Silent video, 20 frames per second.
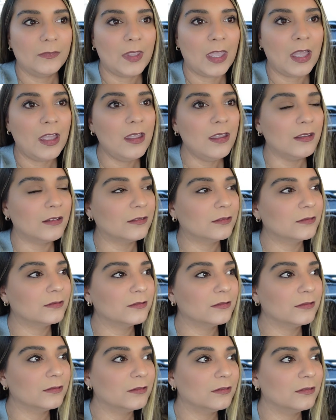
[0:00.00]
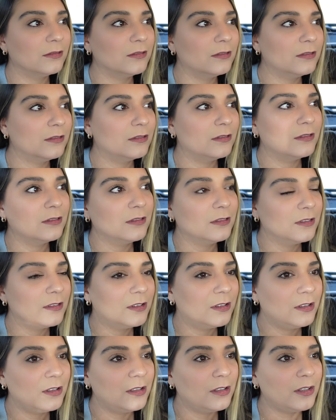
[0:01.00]
town? Huh? There's a family coming into town.
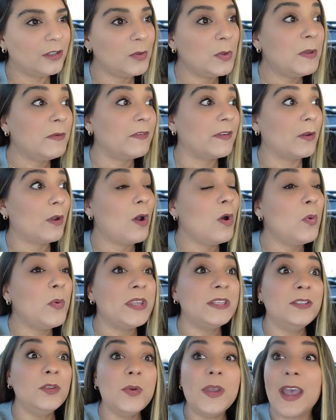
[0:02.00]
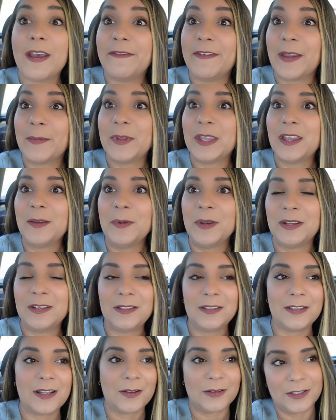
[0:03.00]
You have oh, we do have family coming
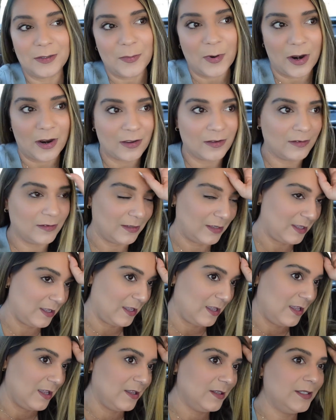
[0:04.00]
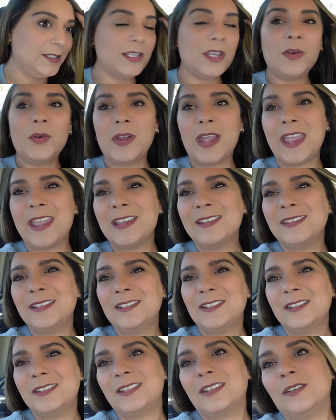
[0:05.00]
into town tomorrow. So I guess it
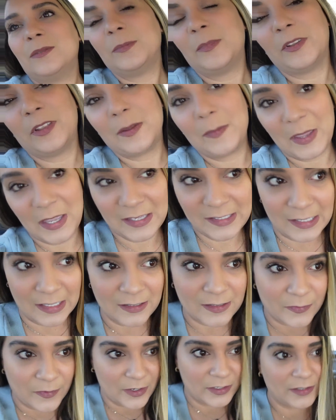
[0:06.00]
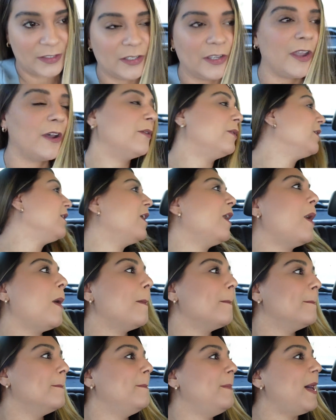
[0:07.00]
just didn't really make sense for us to go.
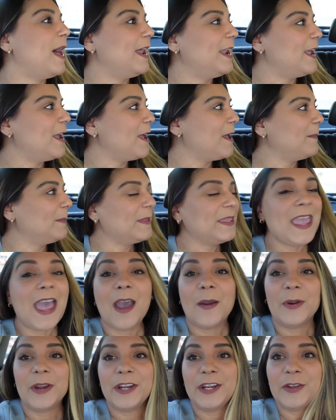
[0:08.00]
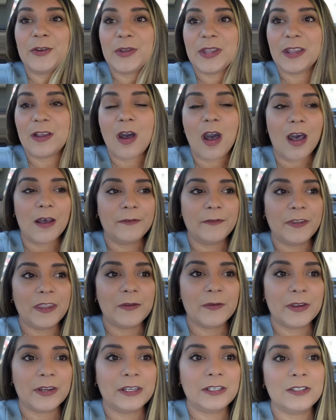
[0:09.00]
But um, yeah, we're gonna go get coffee.
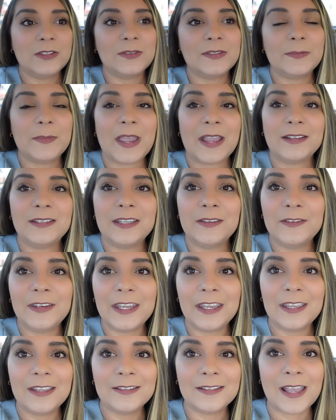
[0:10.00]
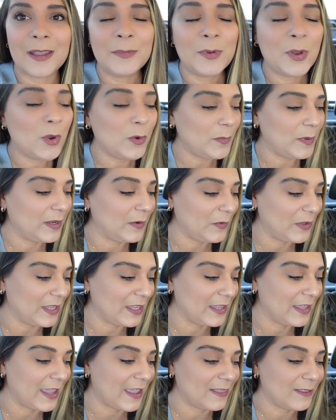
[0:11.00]
We're gonna do some activities. I'm hoping we
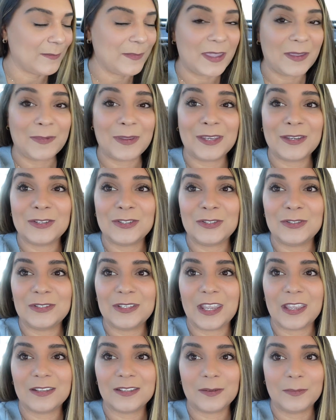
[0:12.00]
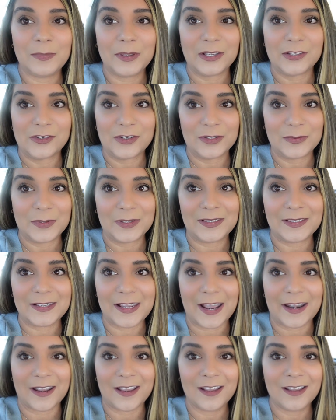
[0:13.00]
can get the baby to take some pictures with
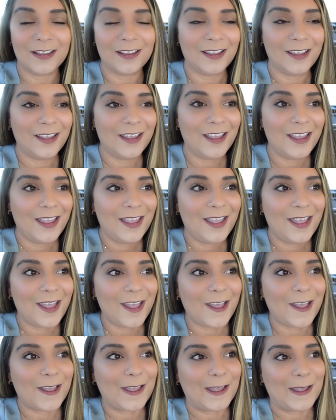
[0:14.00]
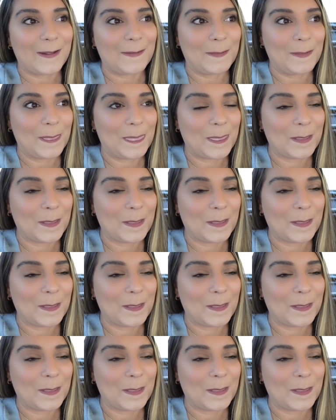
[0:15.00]
Santa, um,